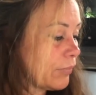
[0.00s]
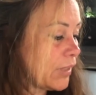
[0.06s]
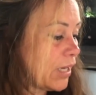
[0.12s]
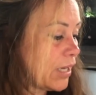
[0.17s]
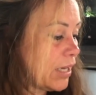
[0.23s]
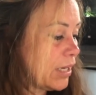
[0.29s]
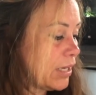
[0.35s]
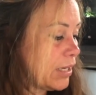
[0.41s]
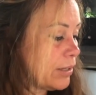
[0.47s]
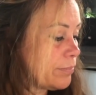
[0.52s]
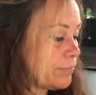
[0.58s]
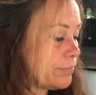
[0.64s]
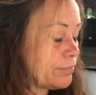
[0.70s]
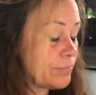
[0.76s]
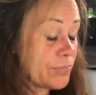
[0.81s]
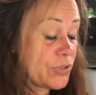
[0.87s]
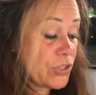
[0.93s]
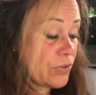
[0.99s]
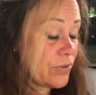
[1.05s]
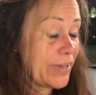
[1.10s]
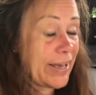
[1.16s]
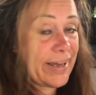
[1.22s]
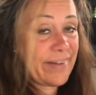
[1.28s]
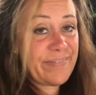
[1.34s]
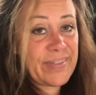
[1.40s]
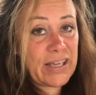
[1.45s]
Um, so
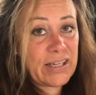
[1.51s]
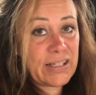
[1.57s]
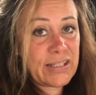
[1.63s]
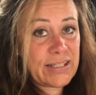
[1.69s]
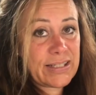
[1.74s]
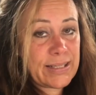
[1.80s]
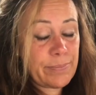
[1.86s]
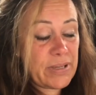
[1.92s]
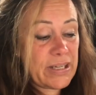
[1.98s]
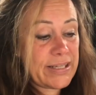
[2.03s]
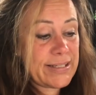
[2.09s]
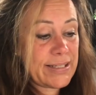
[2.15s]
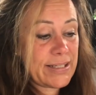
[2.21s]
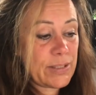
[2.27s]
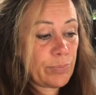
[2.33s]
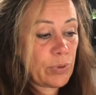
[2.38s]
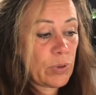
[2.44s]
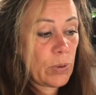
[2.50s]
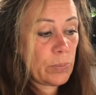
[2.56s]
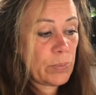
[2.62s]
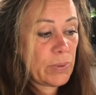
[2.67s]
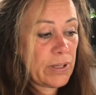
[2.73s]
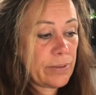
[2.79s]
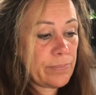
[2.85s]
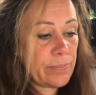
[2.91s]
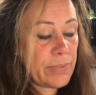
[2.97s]
yeah, that to me isn't a
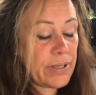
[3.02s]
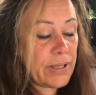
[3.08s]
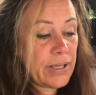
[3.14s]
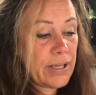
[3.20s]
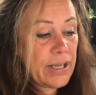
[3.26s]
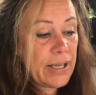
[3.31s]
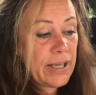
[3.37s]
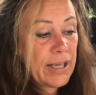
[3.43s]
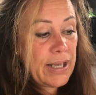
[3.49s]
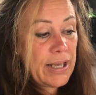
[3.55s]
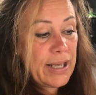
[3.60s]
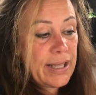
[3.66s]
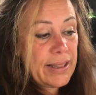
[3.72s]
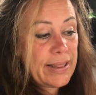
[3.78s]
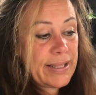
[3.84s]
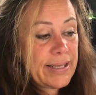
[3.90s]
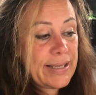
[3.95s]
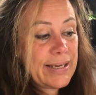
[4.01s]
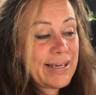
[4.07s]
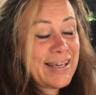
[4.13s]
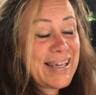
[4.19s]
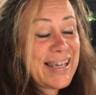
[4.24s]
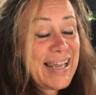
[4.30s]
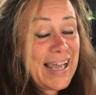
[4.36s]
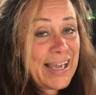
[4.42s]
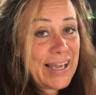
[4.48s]
problem. The
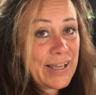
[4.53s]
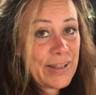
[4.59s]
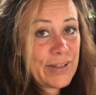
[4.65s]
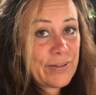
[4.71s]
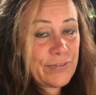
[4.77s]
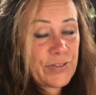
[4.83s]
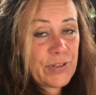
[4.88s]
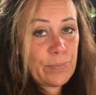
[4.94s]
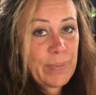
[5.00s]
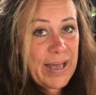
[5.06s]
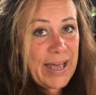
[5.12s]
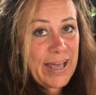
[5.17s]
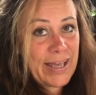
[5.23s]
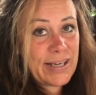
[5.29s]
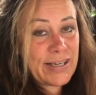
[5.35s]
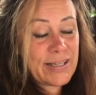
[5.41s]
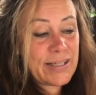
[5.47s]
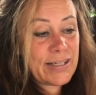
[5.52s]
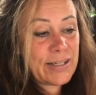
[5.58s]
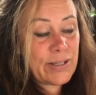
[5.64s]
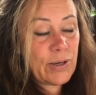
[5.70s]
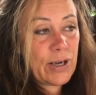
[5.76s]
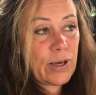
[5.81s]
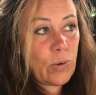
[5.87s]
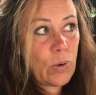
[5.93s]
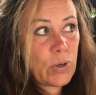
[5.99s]
length of the bed,
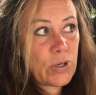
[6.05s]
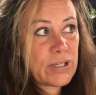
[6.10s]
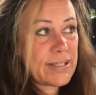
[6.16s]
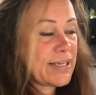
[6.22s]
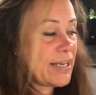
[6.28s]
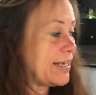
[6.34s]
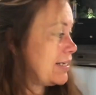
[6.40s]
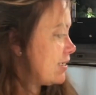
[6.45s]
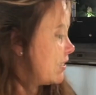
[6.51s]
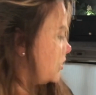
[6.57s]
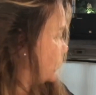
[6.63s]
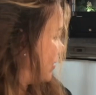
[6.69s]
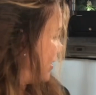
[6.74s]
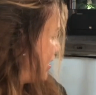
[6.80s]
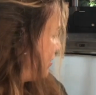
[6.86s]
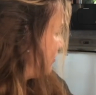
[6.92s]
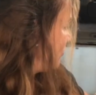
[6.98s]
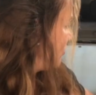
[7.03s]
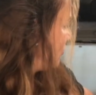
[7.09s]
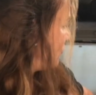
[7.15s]
taken into account